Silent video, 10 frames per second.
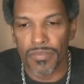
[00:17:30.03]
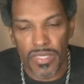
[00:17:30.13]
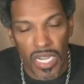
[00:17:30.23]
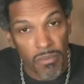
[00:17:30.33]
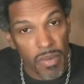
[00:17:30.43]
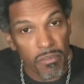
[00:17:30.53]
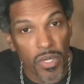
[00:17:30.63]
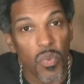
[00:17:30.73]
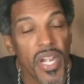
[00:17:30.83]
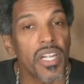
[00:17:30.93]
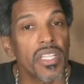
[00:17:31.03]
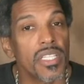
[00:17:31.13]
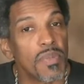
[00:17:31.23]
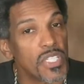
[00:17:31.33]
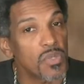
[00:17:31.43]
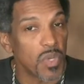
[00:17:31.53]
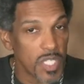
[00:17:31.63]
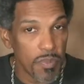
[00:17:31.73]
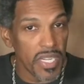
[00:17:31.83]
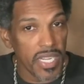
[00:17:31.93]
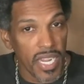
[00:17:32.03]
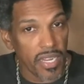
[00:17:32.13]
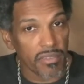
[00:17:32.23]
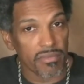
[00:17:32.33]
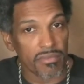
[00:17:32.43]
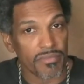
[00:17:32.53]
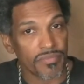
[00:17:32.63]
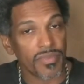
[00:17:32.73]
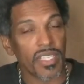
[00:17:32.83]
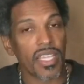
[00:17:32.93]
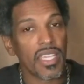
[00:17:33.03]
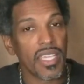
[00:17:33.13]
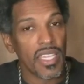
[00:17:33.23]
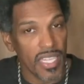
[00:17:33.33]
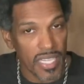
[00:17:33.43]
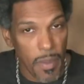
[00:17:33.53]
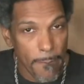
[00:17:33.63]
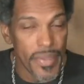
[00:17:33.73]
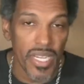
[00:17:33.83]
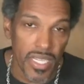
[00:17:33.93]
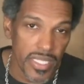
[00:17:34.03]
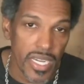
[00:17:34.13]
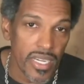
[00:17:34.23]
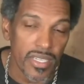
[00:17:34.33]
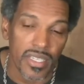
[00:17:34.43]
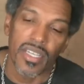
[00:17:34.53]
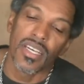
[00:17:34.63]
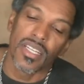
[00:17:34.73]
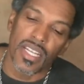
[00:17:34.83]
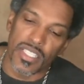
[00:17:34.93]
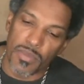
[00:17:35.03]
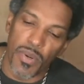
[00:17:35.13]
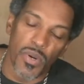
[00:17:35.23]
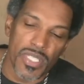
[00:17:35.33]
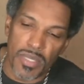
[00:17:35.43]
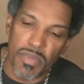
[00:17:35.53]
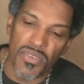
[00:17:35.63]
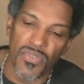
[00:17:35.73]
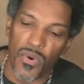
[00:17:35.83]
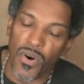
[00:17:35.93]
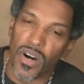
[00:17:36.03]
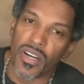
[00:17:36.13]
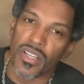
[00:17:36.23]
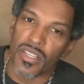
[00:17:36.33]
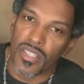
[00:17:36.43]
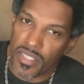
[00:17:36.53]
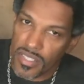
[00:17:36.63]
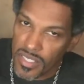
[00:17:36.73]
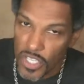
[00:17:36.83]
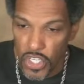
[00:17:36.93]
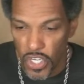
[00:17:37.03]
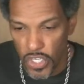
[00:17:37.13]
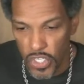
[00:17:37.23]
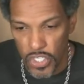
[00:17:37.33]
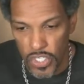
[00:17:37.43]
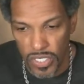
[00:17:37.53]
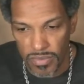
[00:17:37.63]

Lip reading: Now, remember where this person was speaking? In a building that's supposed to be for the church.